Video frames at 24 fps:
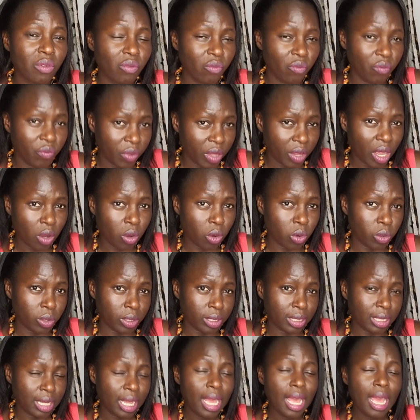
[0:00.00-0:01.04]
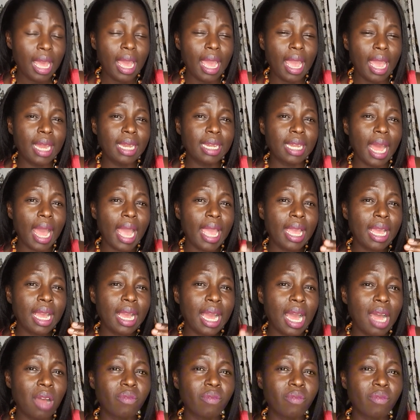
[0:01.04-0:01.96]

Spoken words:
vehicles. And I